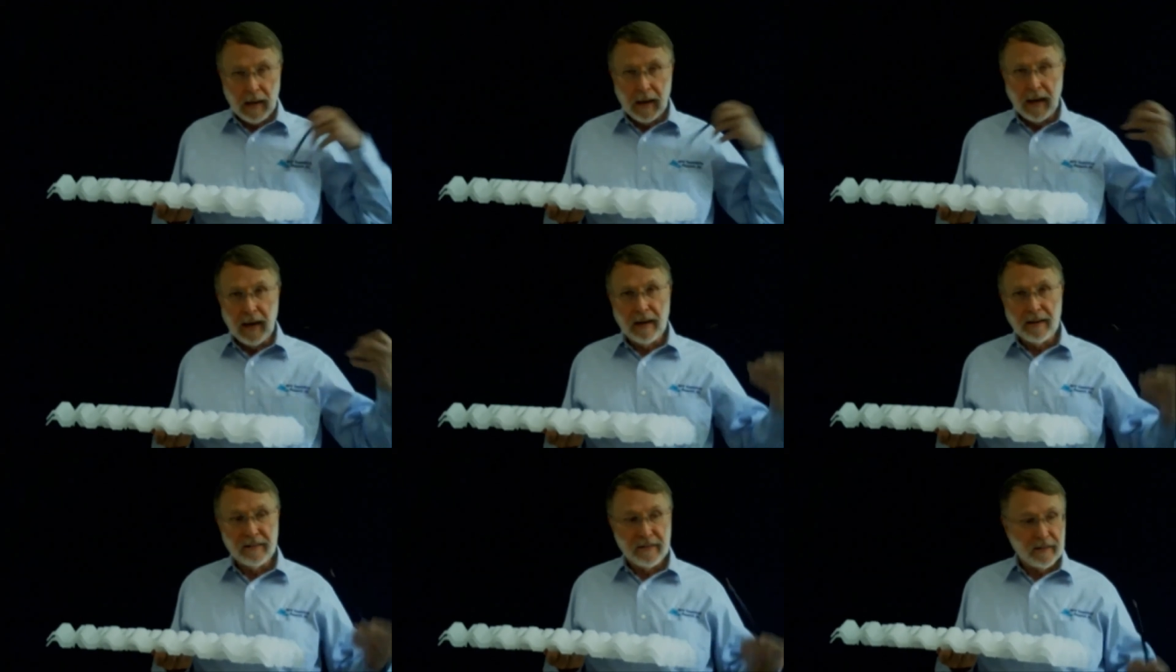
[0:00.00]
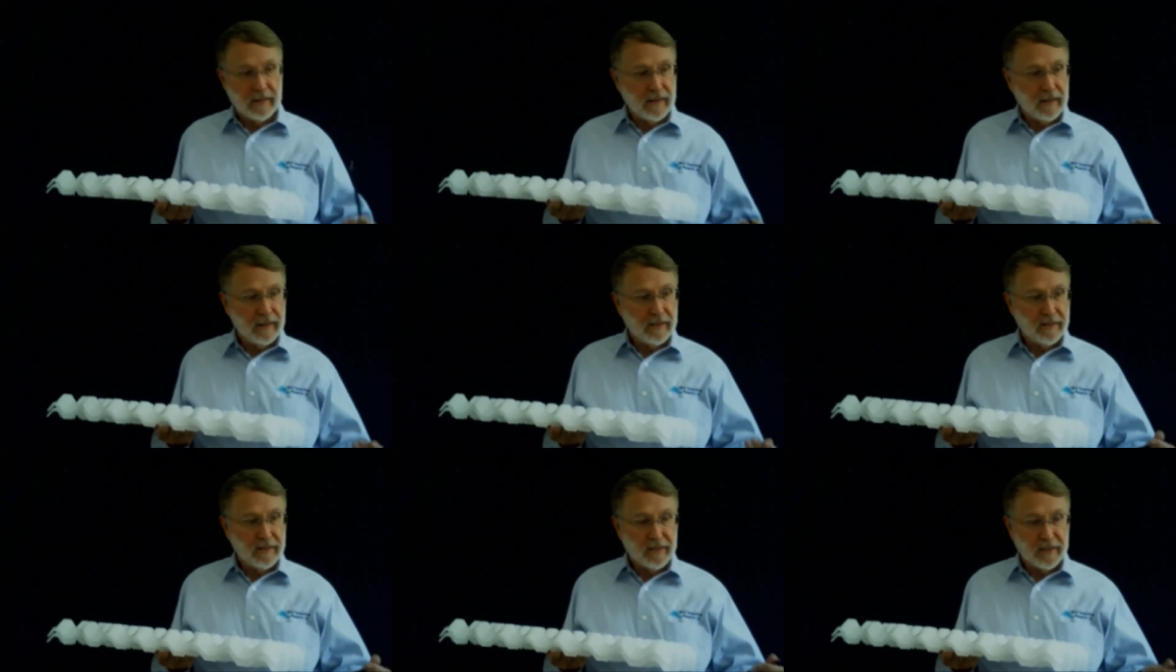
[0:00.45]
As it
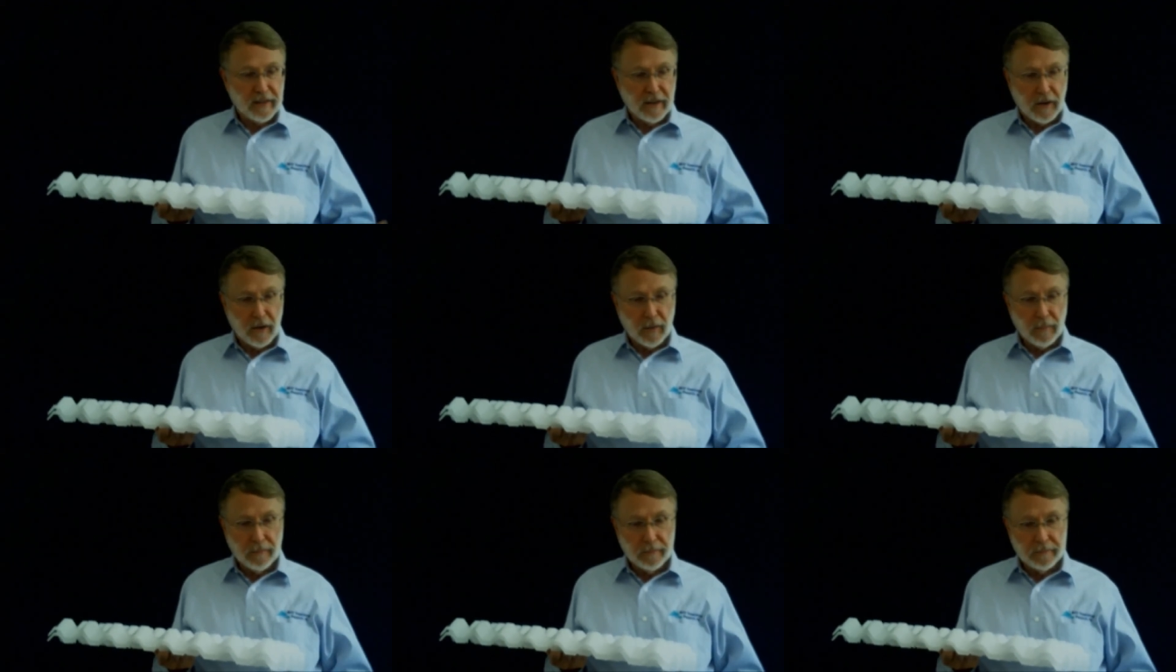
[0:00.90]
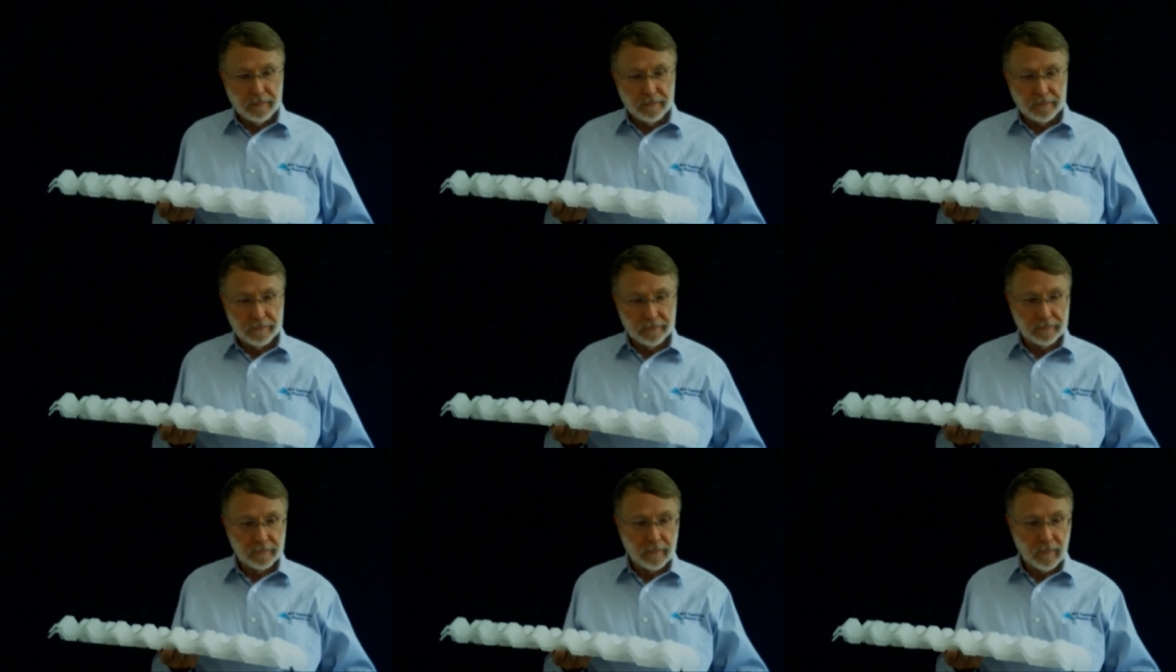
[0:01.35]
does so,
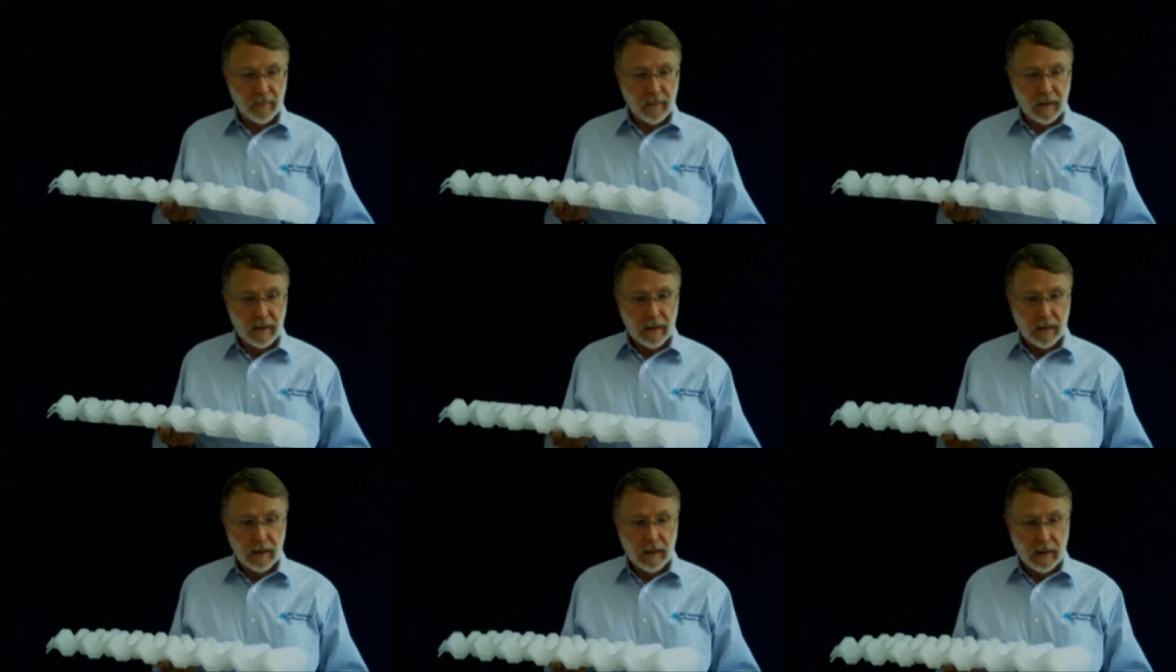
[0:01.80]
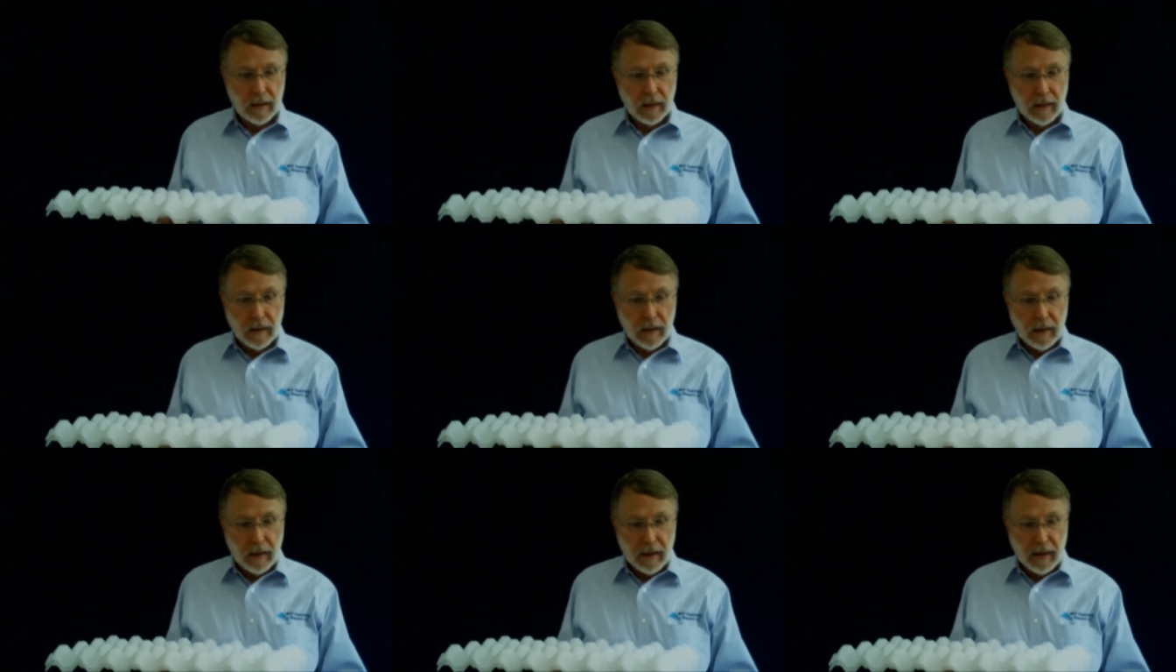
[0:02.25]

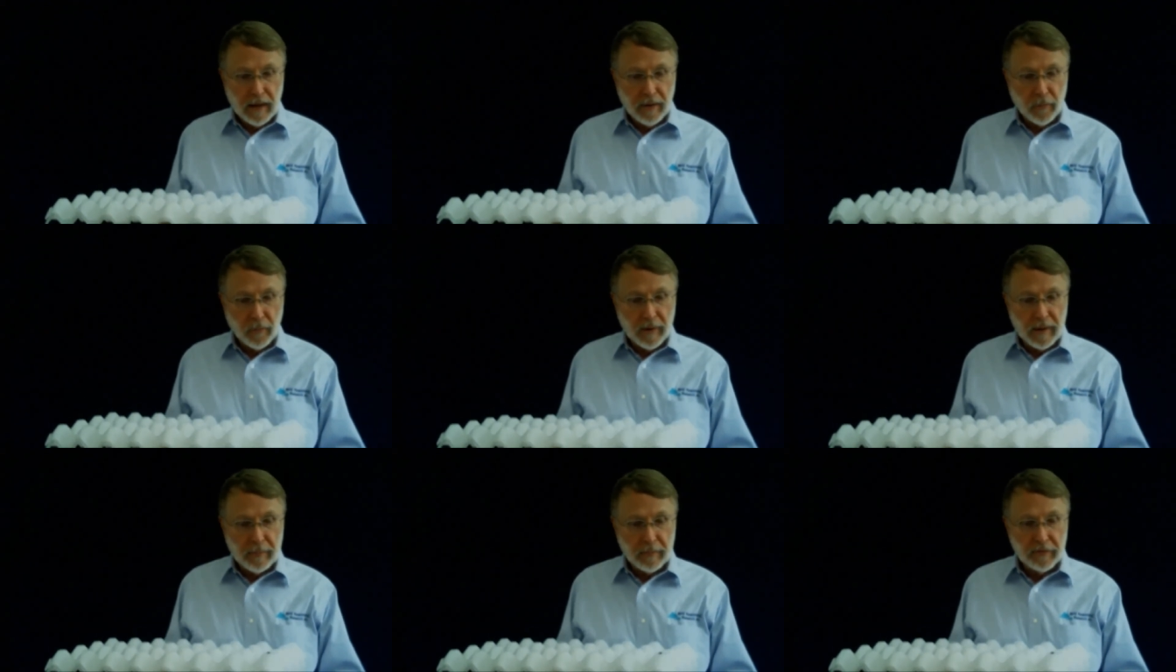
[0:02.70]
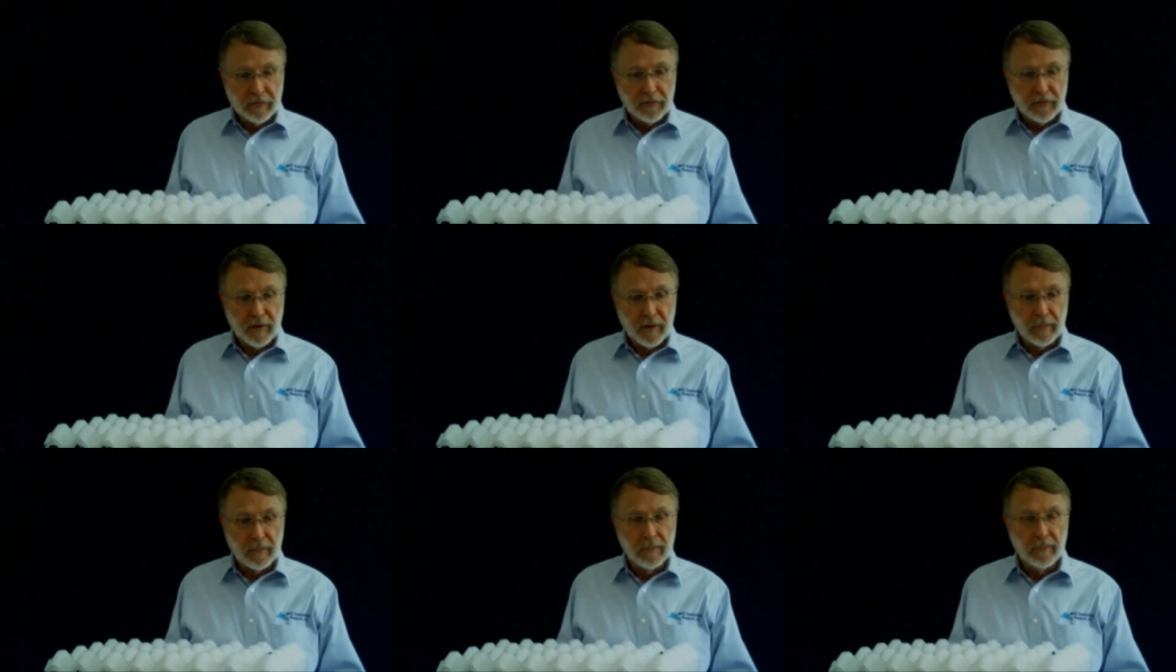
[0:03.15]
it weaves
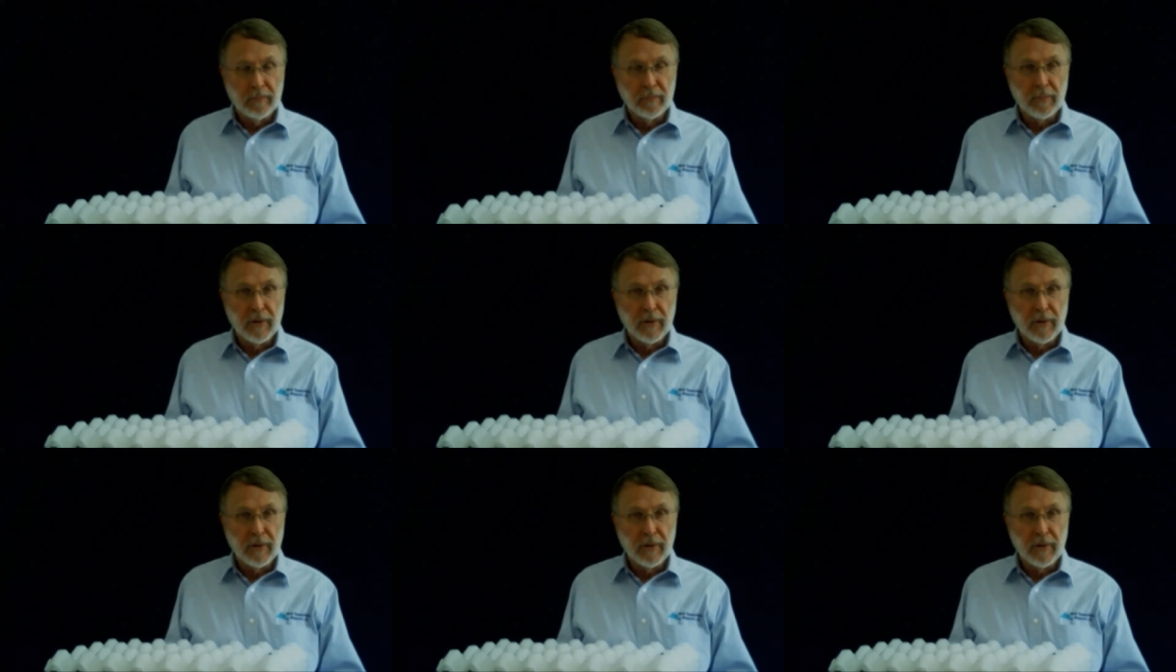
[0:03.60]
from